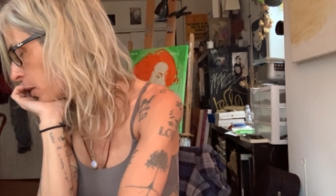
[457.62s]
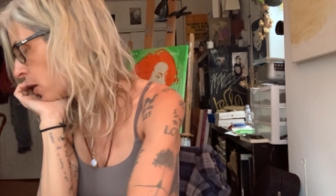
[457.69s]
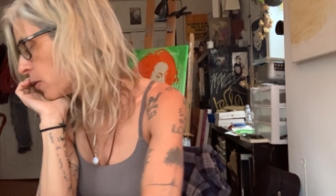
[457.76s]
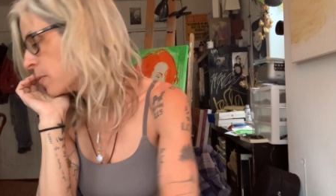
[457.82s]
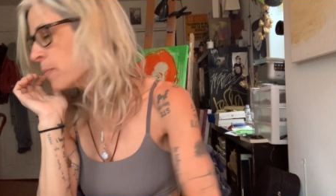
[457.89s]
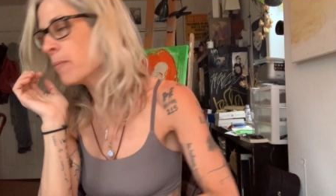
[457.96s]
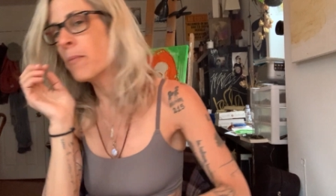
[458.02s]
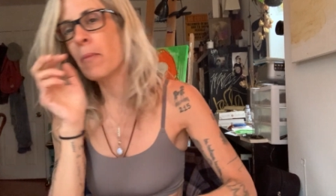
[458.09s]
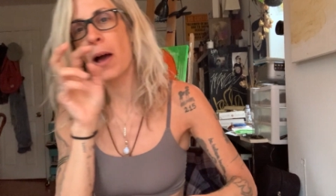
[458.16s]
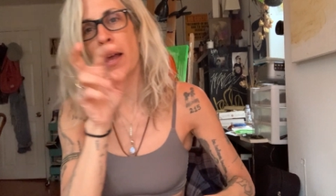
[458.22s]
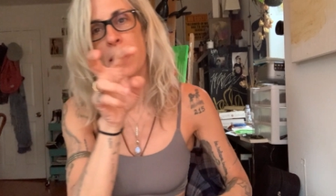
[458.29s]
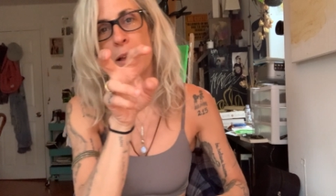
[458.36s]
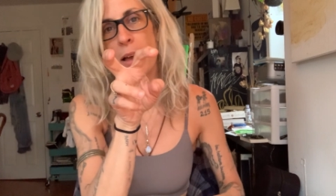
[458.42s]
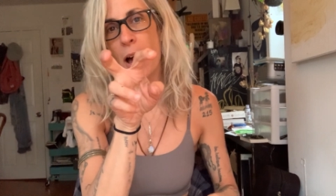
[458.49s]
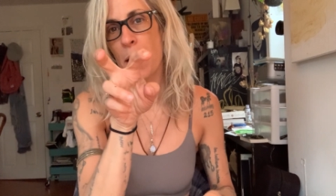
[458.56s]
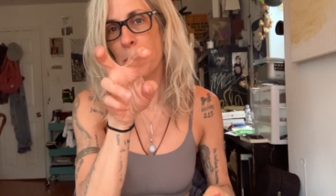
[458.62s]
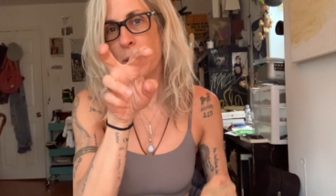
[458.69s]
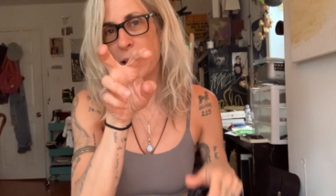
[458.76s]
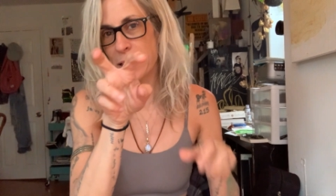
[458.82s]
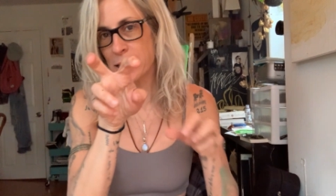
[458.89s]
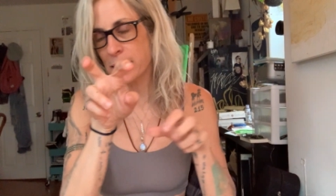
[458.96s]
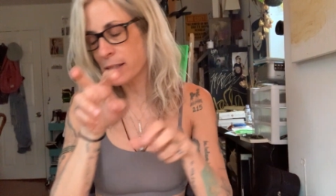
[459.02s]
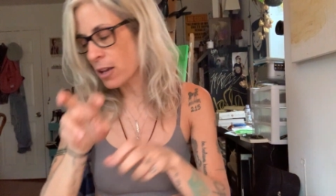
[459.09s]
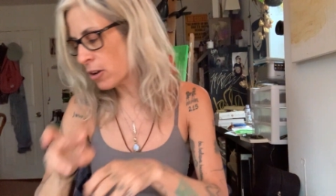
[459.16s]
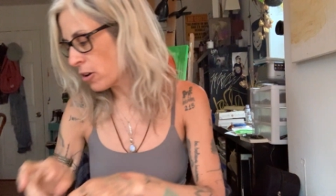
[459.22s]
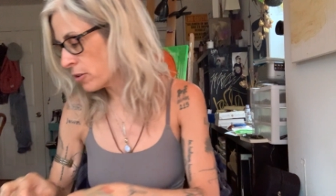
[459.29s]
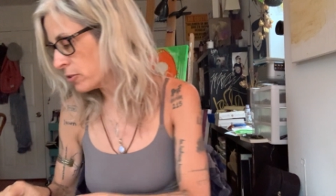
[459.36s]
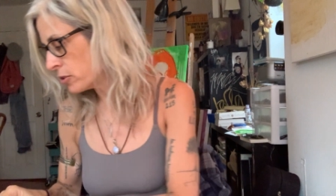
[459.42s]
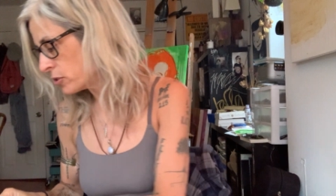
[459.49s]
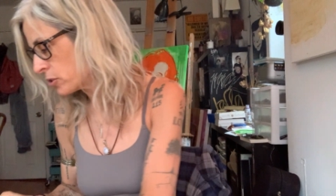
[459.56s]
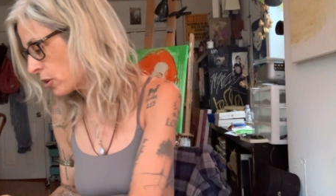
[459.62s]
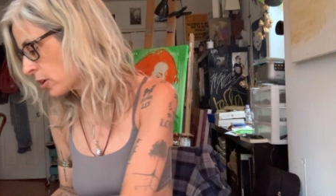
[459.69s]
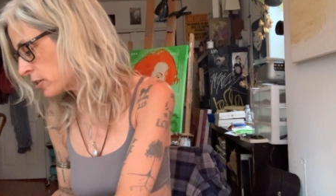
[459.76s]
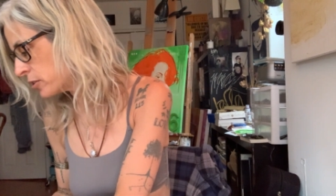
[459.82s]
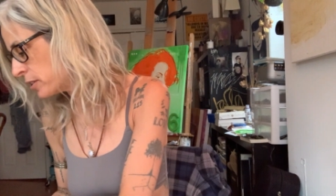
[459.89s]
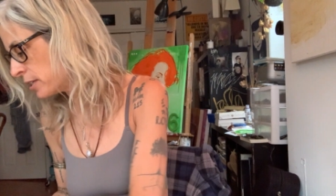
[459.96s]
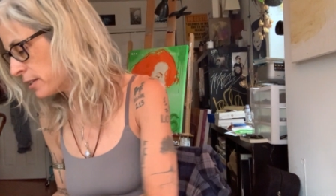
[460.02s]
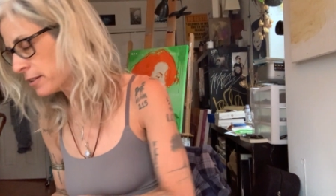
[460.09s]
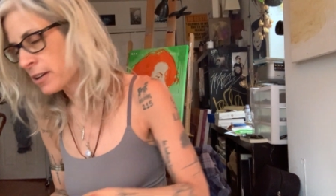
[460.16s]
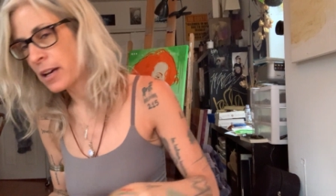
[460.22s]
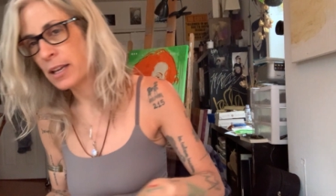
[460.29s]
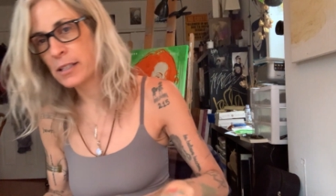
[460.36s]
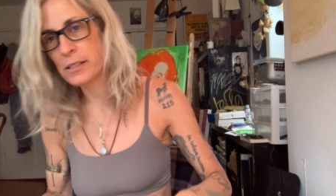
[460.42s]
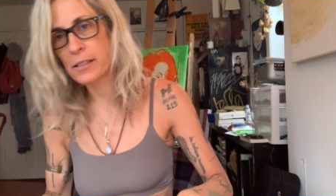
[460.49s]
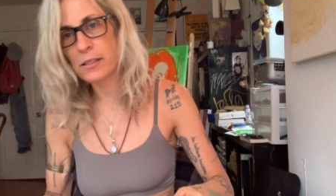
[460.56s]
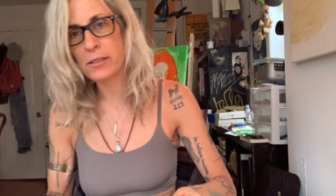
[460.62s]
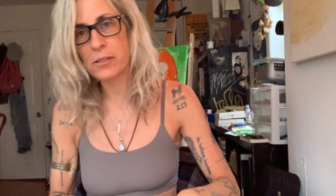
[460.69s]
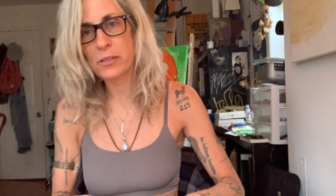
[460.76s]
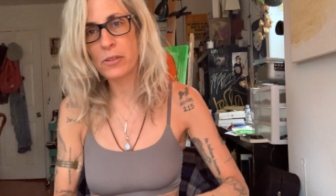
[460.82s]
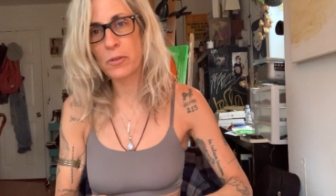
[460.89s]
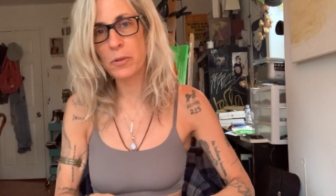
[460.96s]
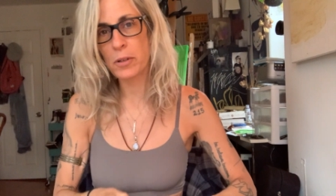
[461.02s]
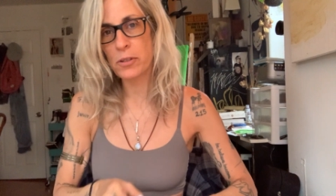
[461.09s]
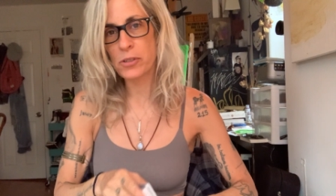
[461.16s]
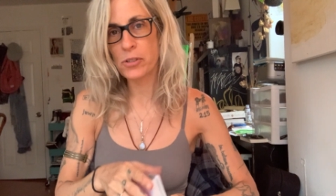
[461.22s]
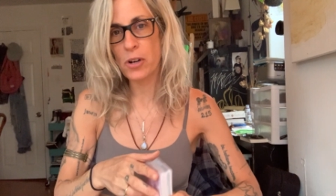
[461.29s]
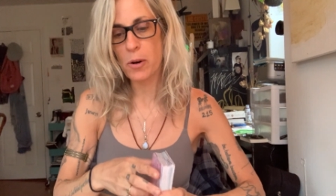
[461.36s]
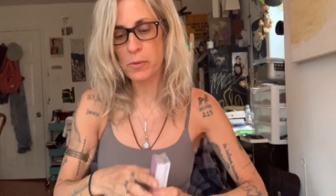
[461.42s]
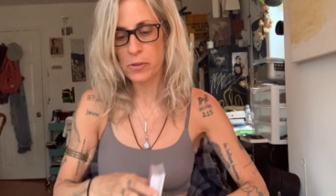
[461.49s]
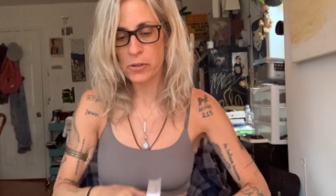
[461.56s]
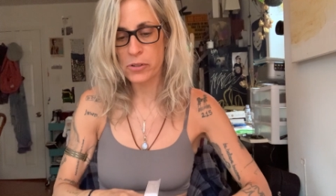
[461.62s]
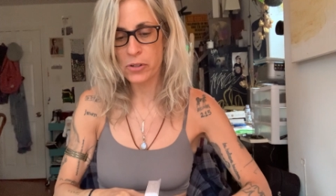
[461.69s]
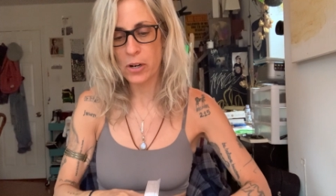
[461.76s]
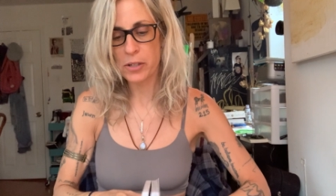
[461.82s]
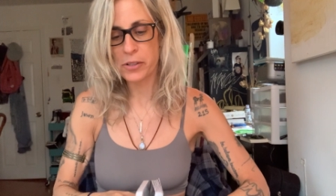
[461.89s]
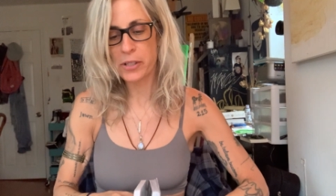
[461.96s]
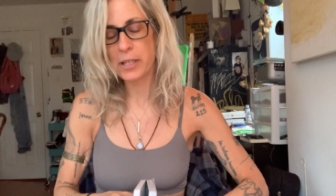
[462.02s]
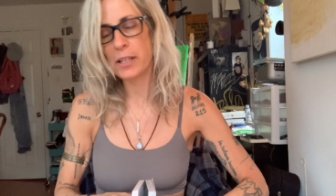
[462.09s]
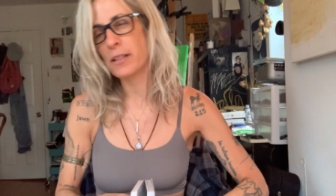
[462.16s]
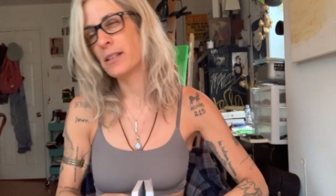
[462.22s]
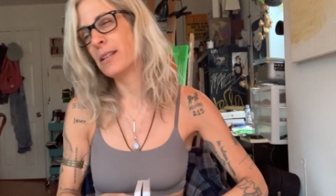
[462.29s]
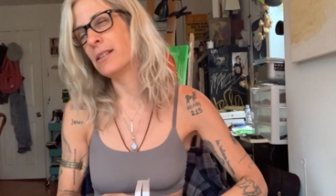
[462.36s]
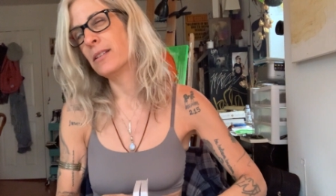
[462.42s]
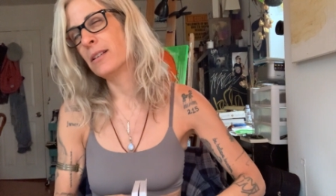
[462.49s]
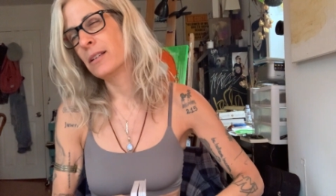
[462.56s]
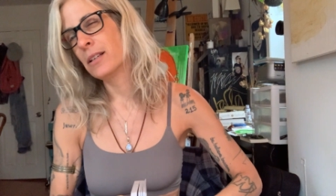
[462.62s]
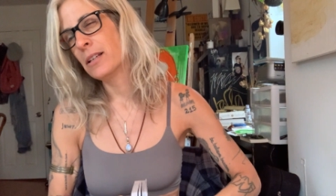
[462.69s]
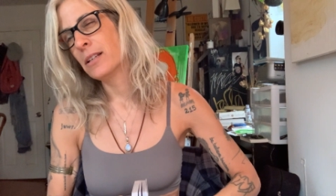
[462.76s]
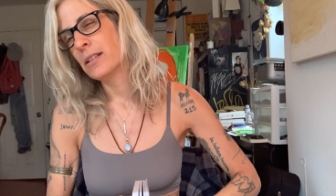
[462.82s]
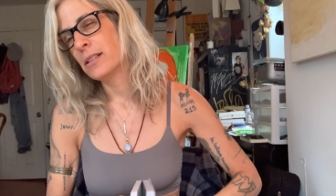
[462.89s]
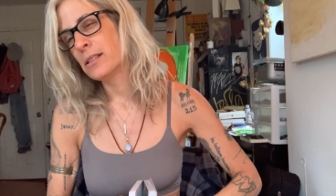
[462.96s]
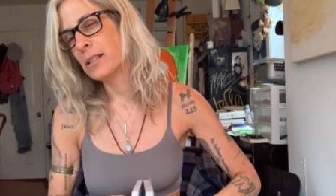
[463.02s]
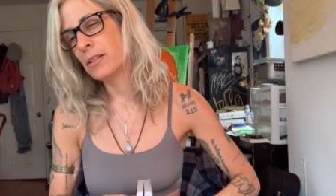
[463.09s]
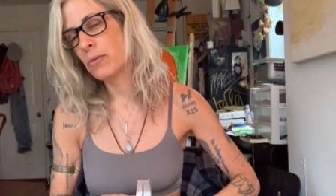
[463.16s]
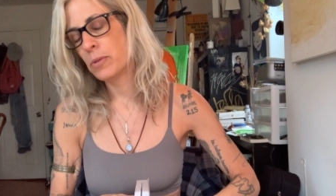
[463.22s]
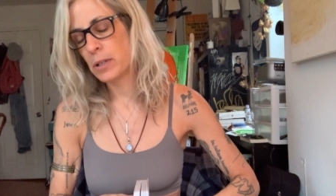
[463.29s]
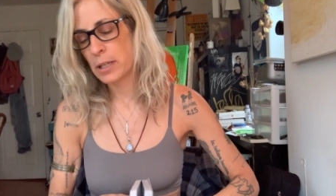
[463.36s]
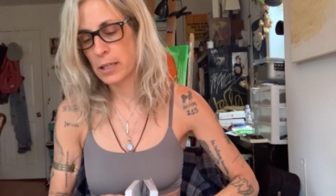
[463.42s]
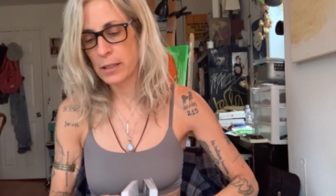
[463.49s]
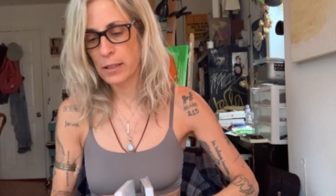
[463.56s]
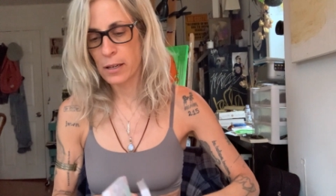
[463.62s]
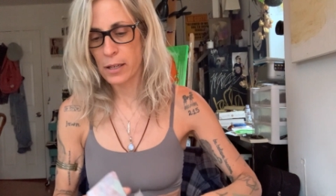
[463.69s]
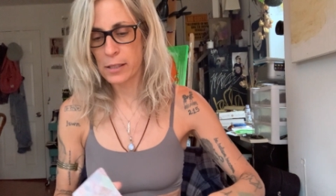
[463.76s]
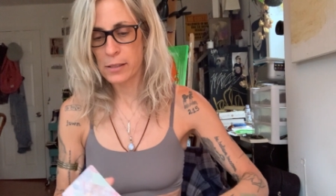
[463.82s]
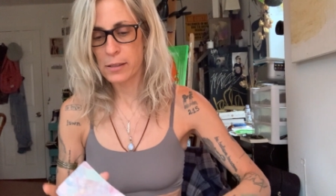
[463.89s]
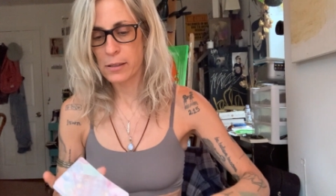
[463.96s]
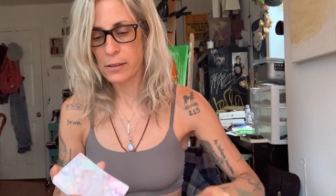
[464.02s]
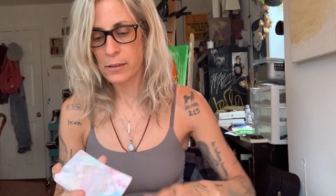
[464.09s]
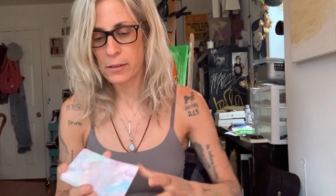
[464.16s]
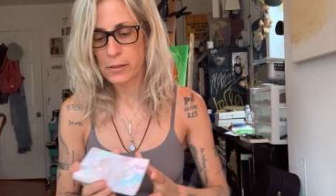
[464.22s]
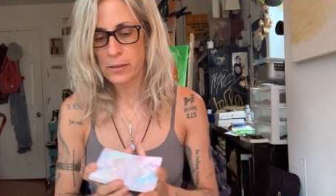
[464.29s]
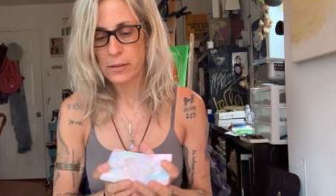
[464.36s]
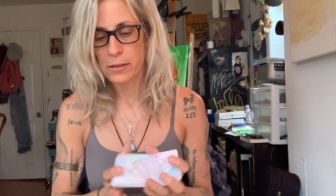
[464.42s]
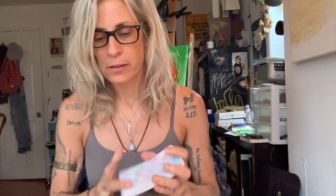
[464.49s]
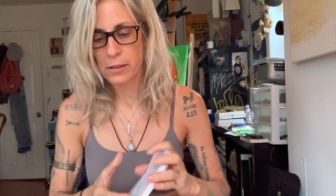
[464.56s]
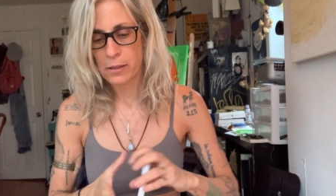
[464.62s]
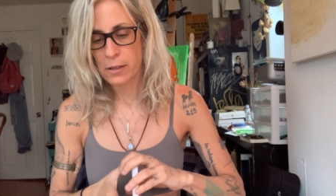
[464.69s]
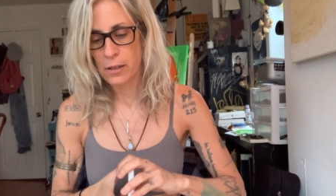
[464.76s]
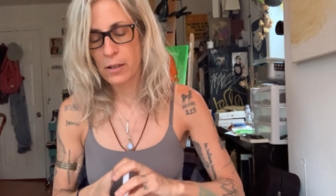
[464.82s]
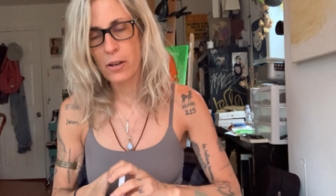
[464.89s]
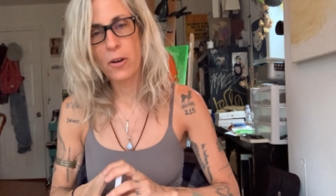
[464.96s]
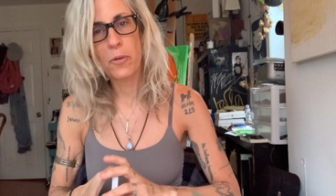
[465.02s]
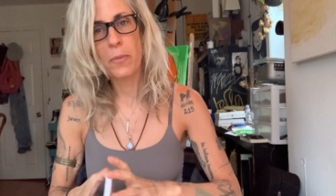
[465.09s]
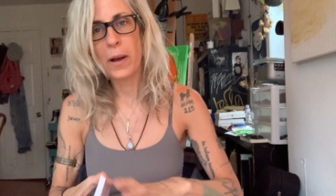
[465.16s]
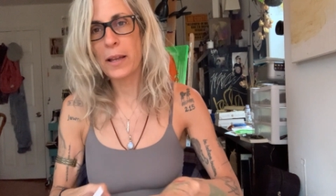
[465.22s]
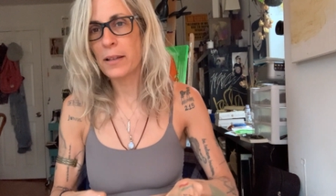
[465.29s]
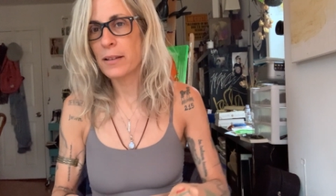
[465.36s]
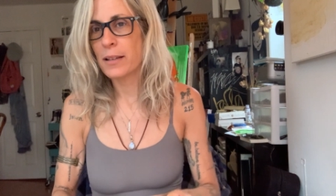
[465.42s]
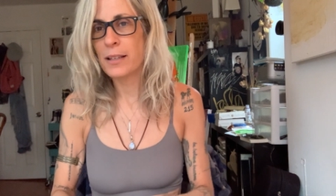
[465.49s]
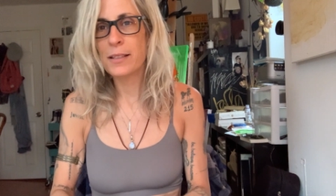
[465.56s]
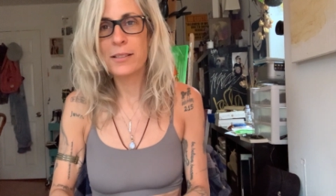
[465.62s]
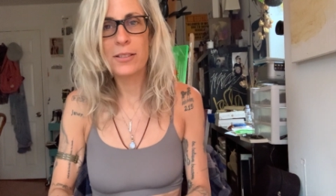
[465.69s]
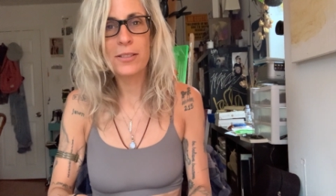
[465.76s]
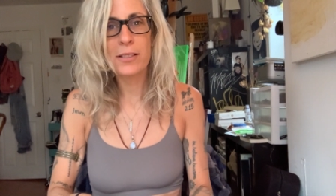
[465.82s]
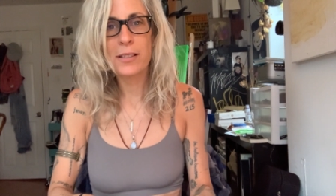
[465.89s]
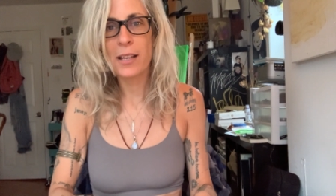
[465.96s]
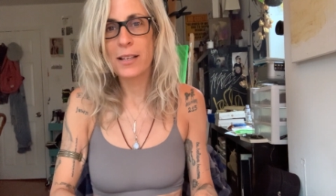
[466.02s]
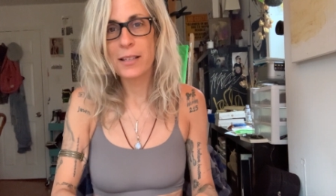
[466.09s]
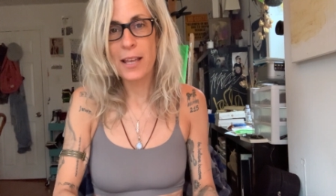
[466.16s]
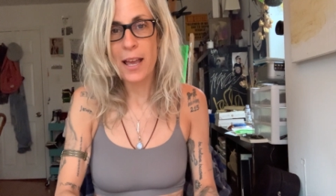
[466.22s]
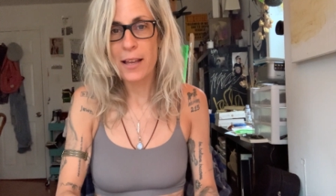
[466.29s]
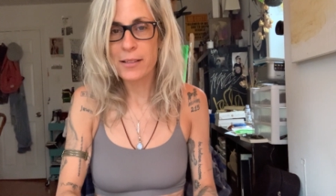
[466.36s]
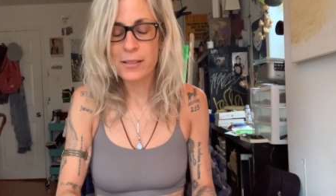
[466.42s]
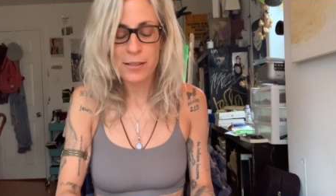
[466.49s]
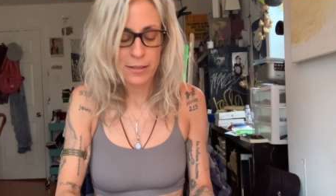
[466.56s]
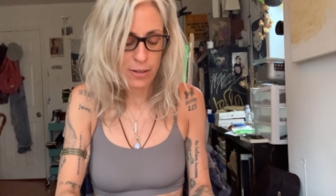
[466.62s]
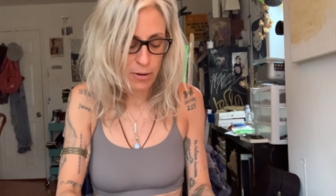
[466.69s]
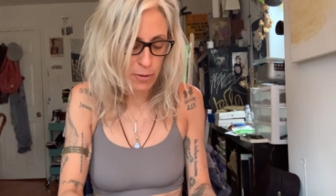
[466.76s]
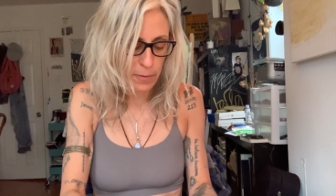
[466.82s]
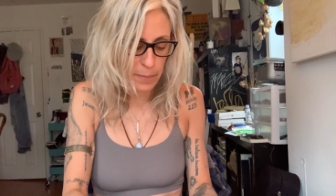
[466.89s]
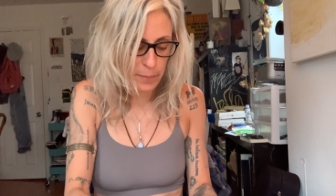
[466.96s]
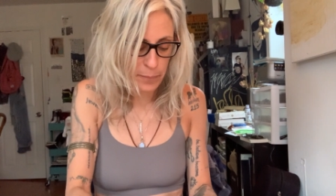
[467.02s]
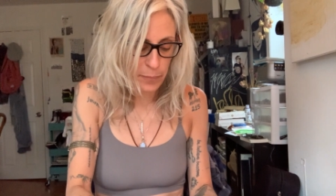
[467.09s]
going my, I'm like stuck on the star seed and the Isis. So I'm going to start with the star seed and then see if we need the Isis. Oh my, it just said yes, so.